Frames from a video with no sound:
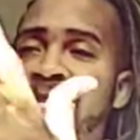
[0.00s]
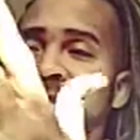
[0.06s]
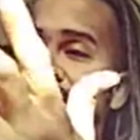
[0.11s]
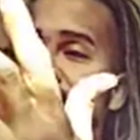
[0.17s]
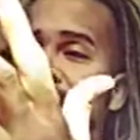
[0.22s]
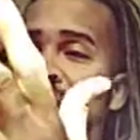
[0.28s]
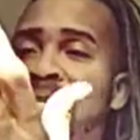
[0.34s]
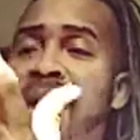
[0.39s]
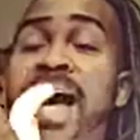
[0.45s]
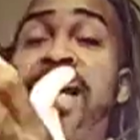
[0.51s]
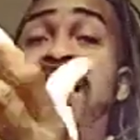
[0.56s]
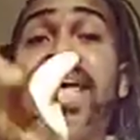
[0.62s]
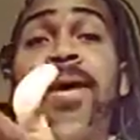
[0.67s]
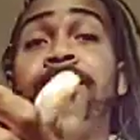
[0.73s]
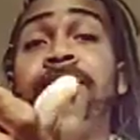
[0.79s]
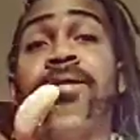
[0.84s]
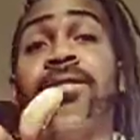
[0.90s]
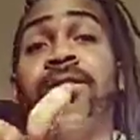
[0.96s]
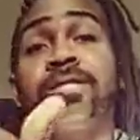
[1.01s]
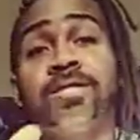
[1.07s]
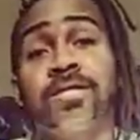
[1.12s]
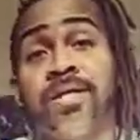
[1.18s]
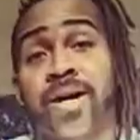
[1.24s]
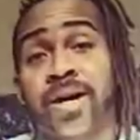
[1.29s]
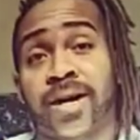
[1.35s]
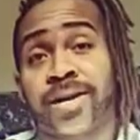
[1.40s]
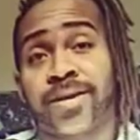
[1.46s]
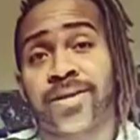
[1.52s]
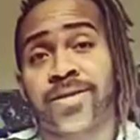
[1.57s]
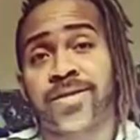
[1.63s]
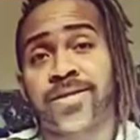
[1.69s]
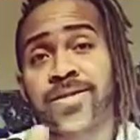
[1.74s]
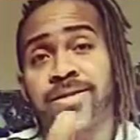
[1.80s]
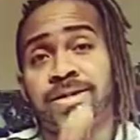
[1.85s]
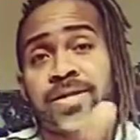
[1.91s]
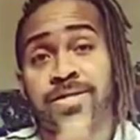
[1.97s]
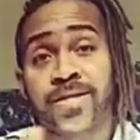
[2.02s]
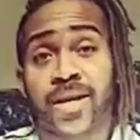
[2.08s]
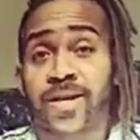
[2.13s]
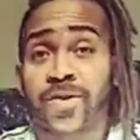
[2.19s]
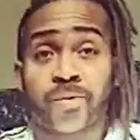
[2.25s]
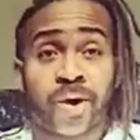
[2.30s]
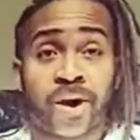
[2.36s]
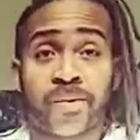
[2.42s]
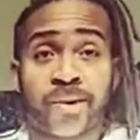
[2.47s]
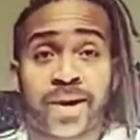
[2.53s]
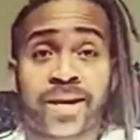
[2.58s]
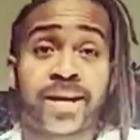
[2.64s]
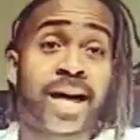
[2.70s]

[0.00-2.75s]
it's dynamically done. It's done the right way.